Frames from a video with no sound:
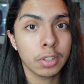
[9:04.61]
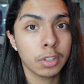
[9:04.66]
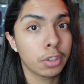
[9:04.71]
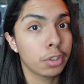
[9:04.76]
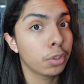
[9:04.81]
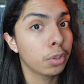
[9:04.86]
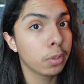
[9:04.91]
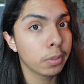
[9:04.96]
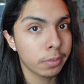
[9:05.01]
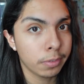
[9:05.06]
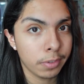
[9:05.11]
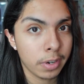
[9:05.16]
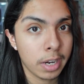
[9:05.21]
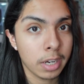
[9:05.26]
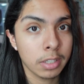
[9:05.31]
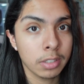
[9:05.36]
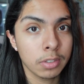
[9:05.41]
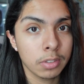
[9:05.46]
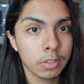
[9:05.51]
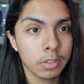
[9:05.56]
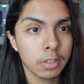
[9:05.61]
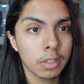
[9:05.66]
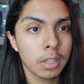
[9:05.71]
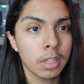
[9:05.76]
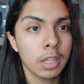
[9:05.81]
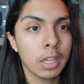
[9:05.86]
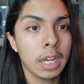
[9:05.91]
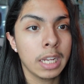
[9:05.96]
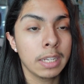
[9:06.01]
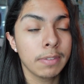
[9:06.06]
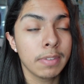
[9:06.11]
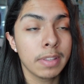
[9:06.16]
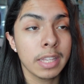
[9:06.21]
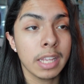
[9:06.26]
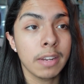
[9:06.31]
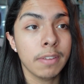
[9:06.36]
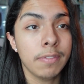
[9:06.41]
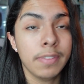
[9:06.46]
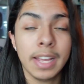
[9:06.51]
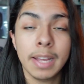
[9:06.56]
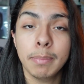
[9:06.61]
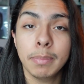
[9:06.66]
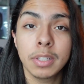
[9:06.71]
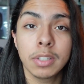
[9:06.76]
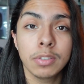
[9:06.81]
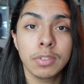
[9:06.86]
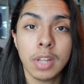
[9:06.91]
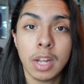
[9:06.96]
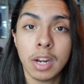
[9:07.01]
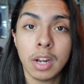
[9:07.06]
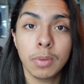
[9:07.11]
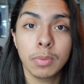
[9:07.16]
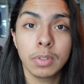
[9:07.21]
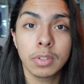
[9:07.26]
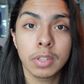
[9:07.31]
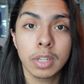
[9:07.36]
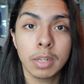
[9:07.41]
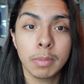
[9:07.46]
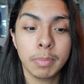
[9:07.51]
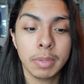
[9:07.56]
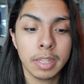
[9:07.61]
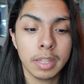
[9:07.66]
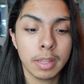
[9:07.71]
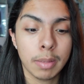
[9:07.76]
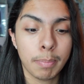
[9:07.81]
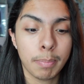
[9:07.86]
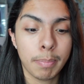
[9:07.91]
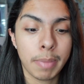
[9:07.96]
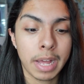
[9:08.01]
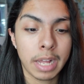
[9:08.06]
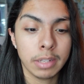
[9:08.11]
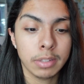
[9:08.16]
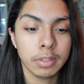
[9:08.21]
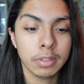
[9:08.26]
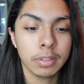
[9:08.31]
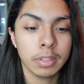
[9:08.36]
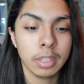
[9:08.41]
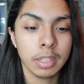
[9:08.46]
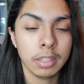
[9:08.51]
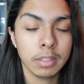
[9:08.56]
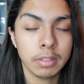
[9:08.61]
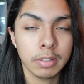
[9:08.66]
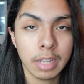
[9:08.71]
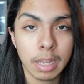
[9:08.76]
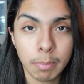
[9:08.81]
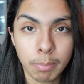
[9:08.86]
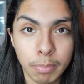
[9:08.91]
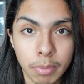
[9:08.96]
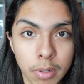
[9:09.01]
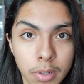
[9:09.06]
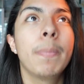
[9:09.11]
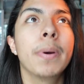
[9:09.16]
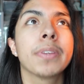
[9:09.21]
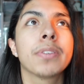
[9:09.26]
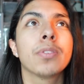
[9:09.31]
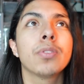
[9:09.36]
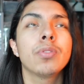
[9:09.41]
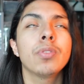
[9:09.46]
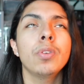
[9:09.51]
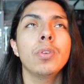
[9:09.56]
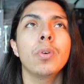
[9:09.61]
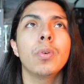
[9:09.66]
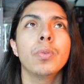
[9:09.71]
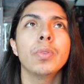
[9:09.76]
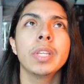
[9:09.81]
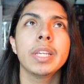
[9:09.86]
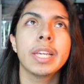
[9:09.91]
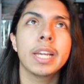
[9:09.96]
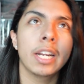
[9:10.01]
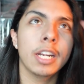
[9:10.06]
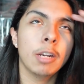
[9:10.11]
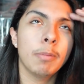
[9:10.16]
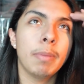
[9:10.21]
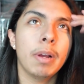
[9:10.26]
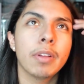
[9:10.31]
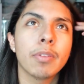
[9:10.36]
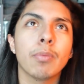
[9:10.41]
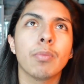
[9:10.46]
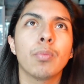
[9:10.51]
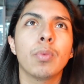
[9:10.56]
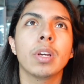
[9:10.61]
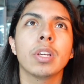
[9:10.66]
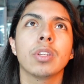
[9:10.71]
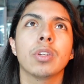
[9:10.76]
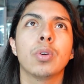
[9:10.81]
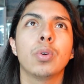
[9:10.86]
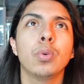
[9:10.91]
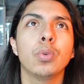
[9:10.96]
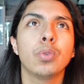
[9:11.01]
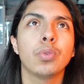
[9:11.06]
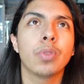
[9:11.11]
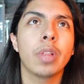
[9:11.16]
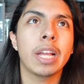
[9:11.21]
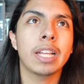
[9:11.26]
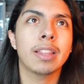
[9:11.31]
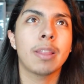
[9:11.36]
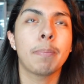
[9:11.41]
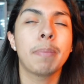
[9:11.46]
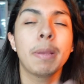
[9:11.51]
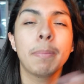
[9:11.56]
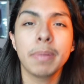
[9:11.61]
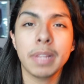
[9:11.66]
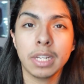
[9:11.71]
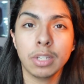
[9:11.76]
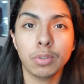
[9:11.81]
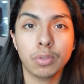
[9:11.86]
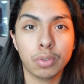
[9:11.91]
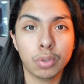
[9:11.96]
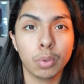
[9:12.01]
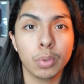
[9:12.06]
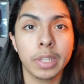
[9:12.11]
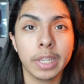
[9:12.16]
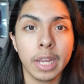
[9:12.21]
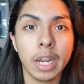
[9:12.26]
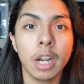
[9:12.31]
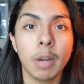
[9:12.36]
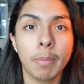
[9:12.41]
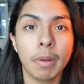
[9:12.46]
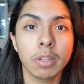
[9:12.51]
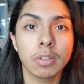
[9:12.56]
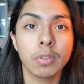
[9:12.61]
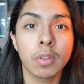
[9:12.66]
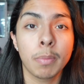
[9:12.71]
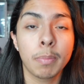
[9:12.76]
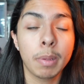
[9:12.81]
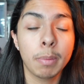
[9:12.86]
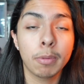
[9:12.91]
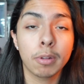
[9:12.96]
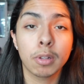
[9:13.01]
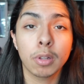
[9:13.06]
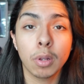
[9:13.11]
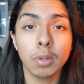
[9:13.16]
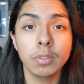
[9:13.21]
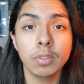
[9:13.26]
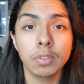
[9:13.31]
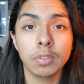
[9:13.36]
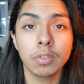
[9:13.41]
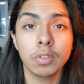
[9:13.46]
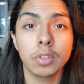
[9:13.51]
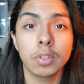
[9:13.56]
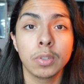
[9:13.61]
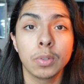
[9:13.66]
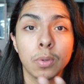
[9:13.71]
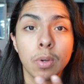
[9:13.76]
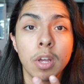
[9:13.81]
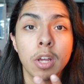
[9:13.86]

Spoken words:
your true friends. And even then, family is not always going to be the best example, but you should only care about the people that you truly care about. So the people closest to you,